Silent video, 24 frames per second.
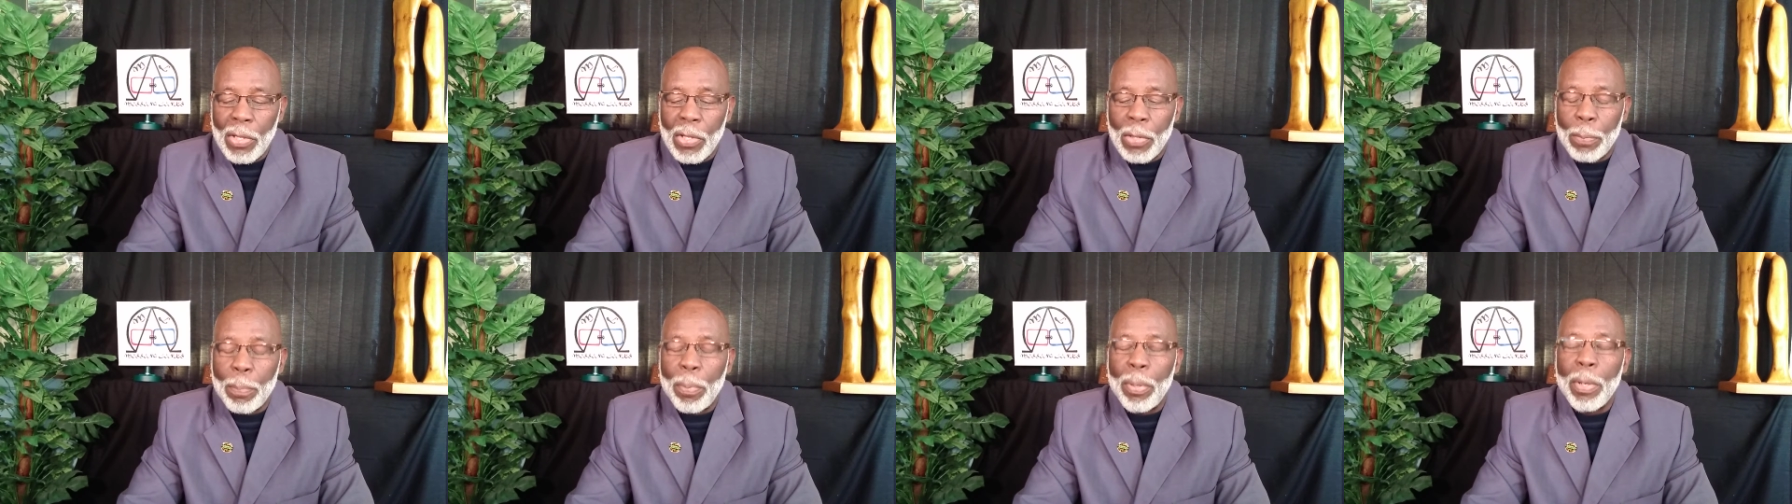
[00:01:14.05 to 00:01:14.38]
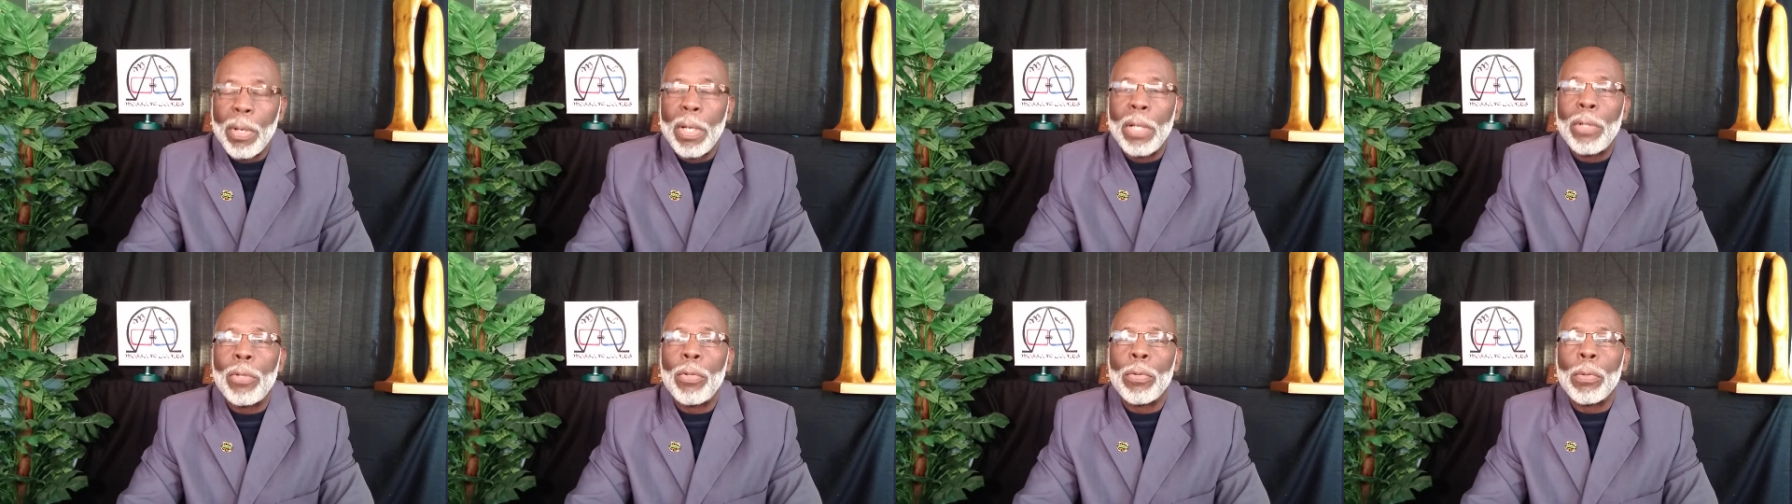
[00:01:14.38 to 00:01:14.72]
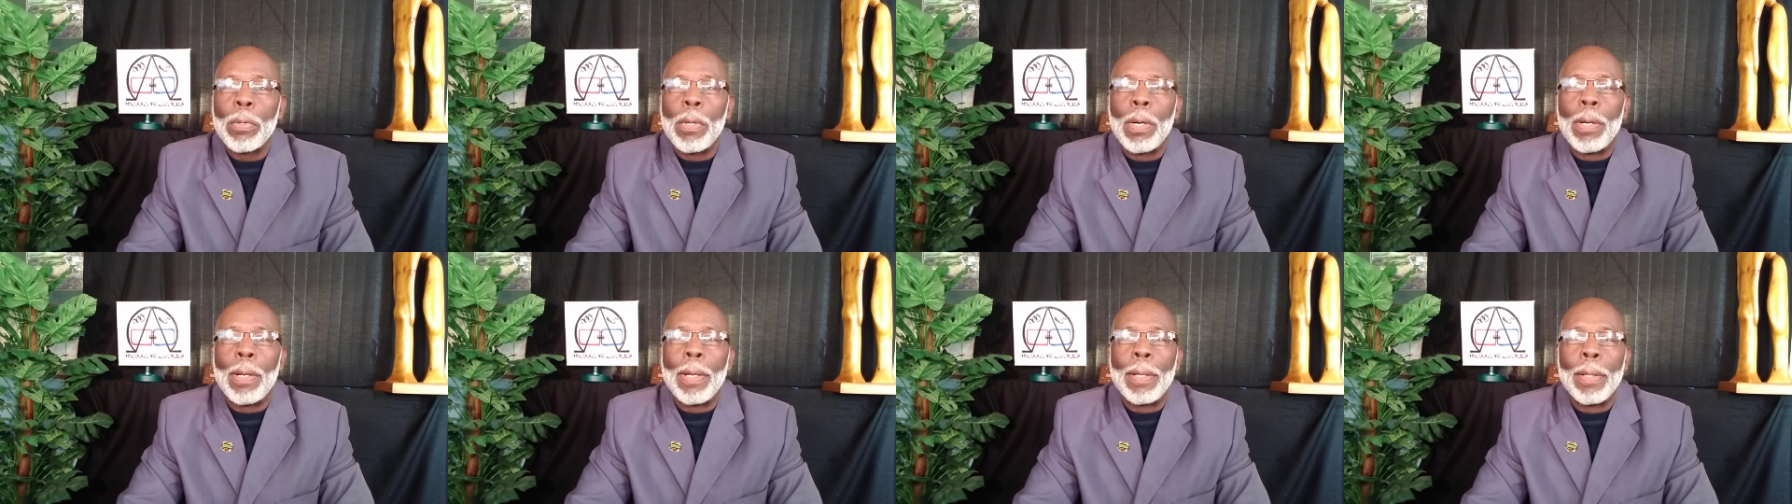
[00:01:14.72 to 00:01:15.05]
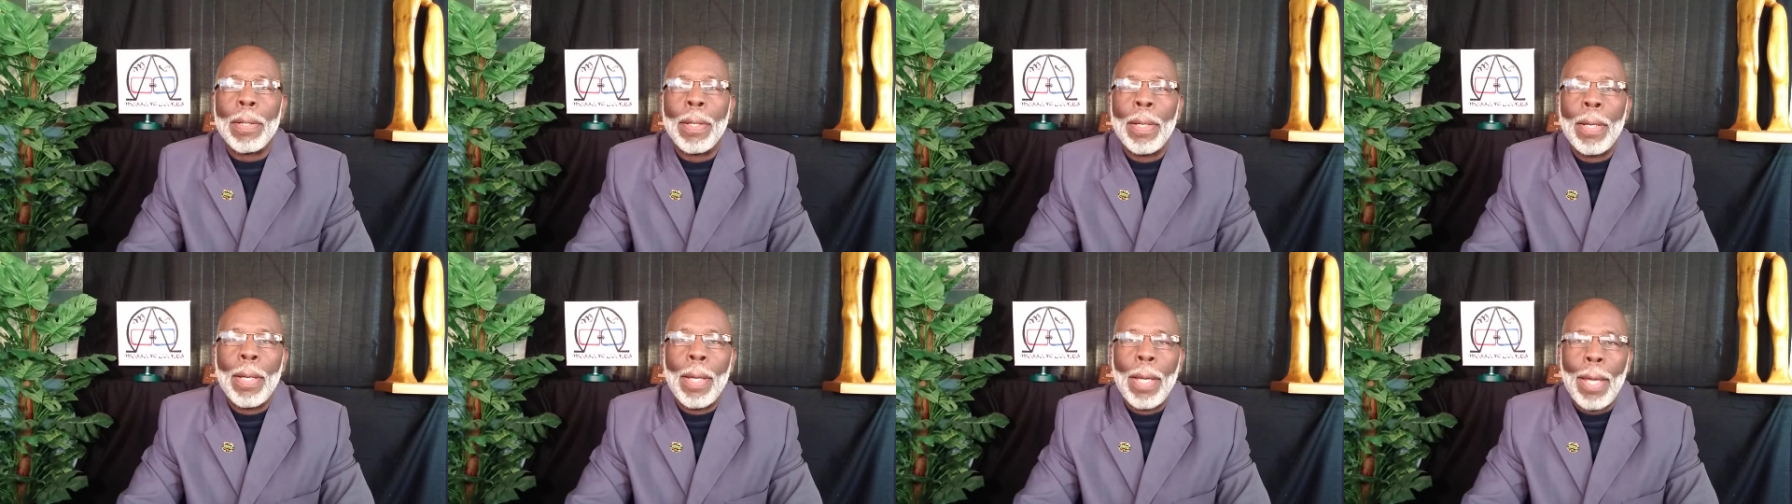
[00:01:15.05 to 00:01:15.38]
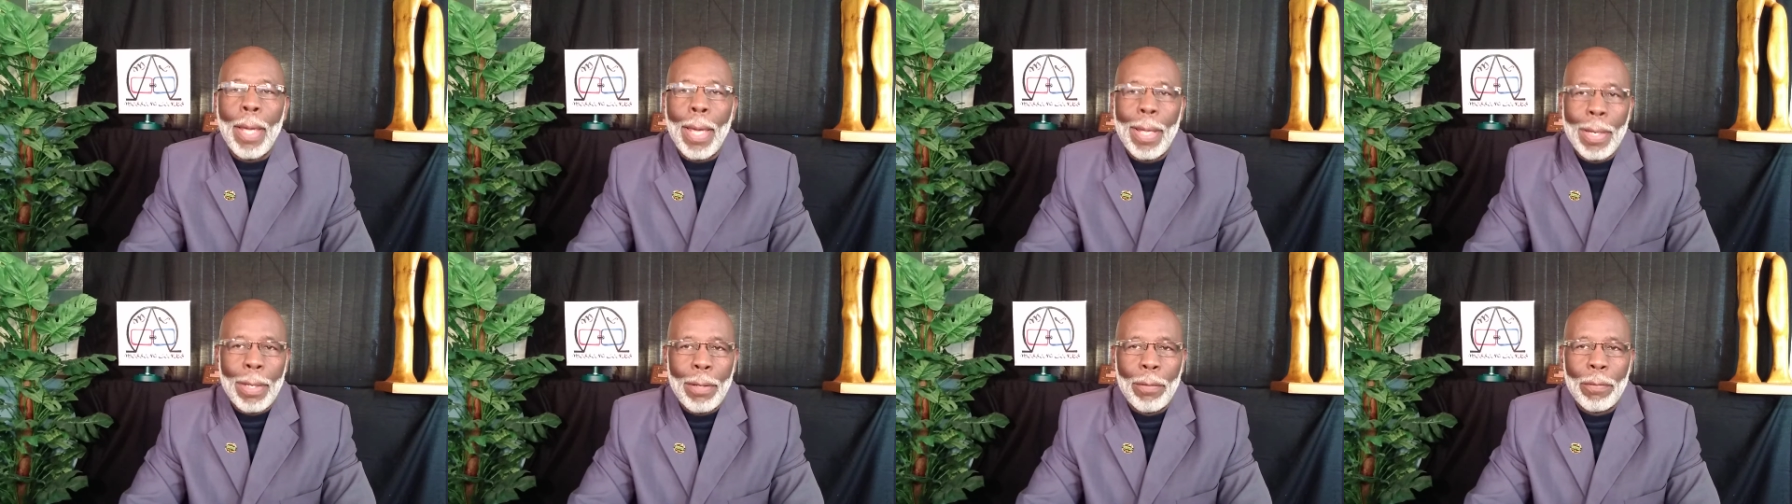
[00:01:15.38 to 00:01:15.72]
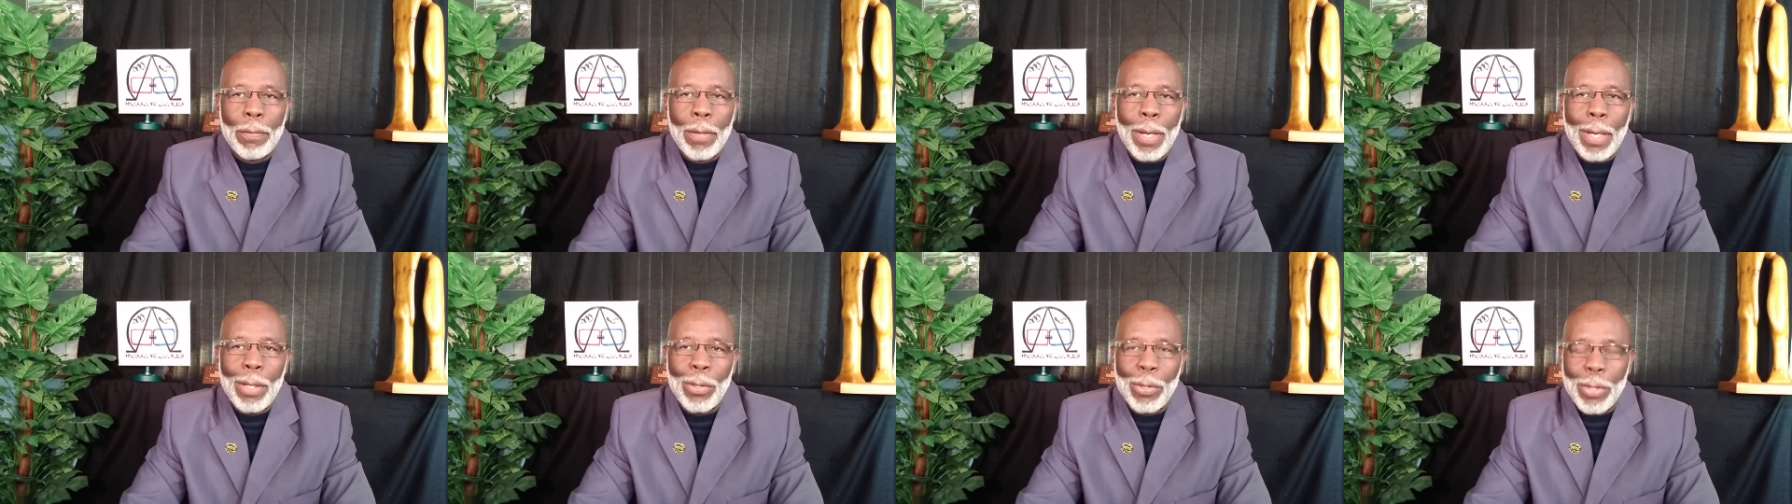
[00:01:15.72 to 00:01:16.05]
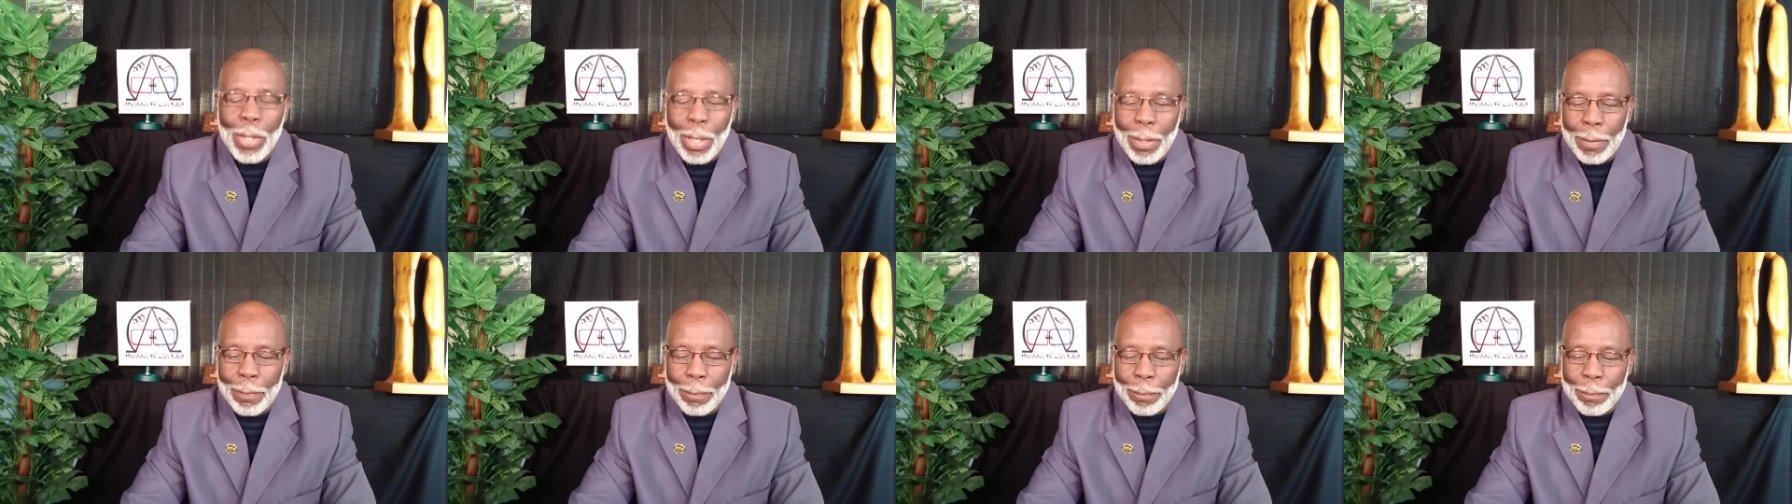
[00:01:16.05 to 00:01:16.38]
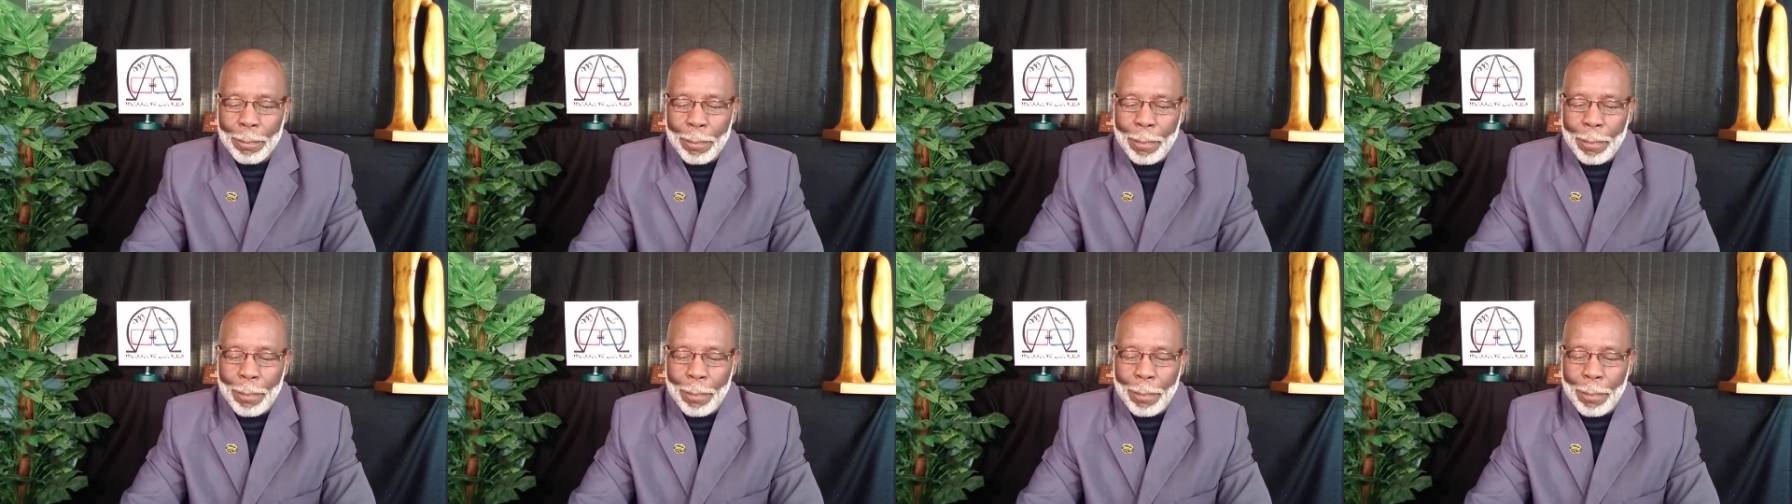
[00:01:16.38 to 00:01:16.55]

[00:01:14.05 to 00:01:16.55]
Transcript: spiritual elevation.